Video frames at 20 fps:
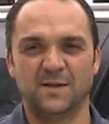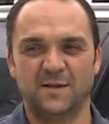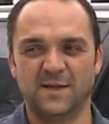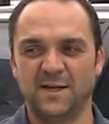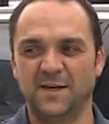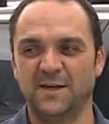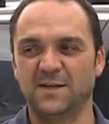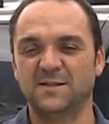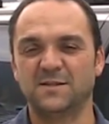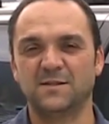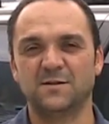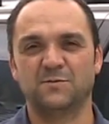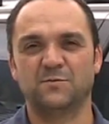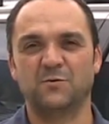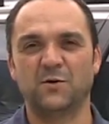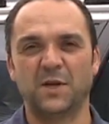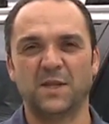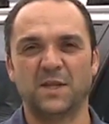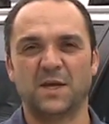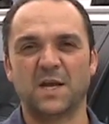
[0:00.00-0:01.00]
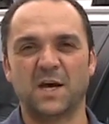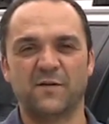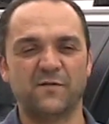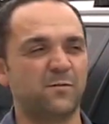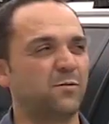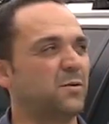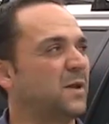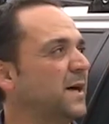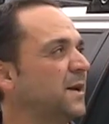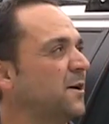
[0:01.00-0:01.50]
That is putting the
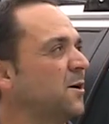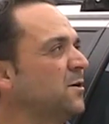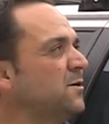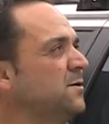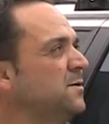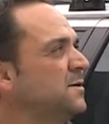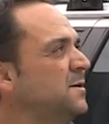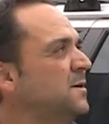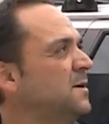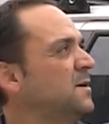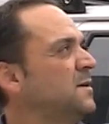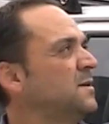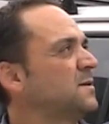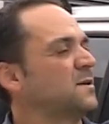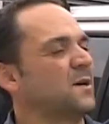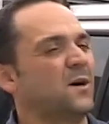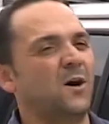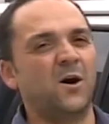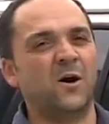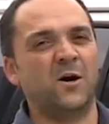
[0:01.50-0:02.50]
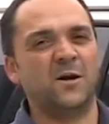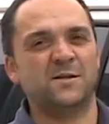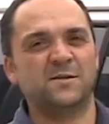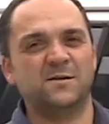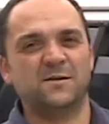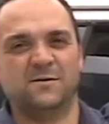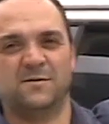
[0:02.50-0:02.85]
cover plate on to hide